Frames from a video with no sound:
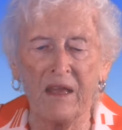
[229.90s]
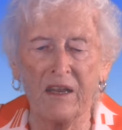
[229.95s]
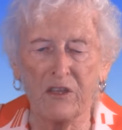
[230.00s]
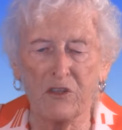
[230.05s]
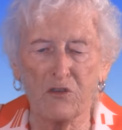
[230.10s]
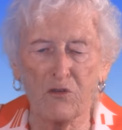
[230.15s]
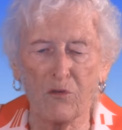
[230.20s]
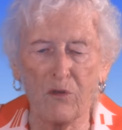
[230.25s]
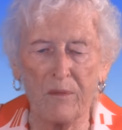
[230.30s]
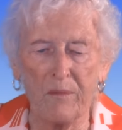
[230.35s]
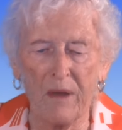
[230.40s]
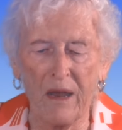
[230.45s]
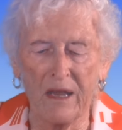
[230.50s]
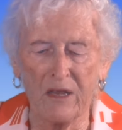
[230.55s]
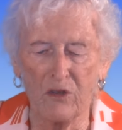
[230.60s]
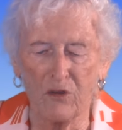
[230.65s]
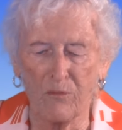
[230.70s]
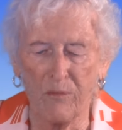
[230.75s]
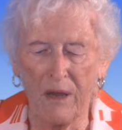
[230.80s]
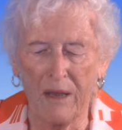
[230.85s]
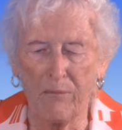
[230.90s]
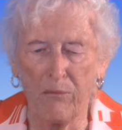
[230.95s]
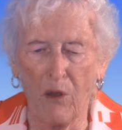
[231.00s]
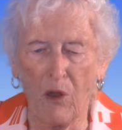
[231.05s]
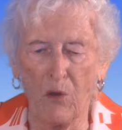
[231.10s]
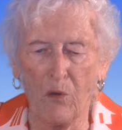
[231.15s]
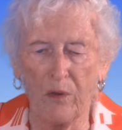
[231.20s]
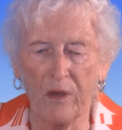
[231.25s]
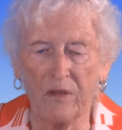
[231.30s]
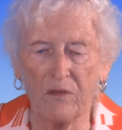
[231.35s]
it's a reminder by
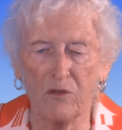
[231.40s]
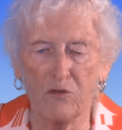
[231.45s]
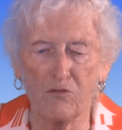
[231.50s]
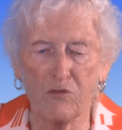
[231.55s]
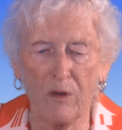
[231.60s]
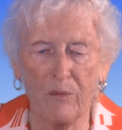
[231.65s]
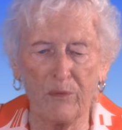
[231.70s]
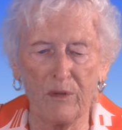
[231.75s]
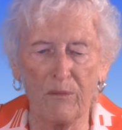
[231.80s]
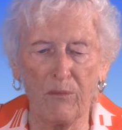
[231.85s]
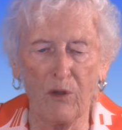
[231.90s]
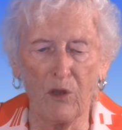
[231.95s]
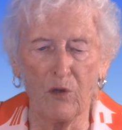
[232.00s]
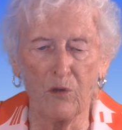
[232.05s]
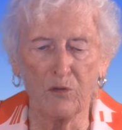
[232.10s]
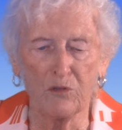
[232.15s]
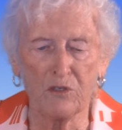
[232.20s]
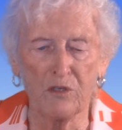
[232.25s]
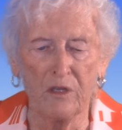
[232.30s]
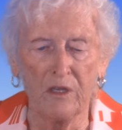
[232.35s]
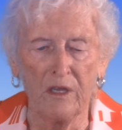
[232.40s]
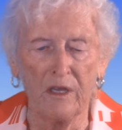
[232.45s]
blowing, the trumpet blows.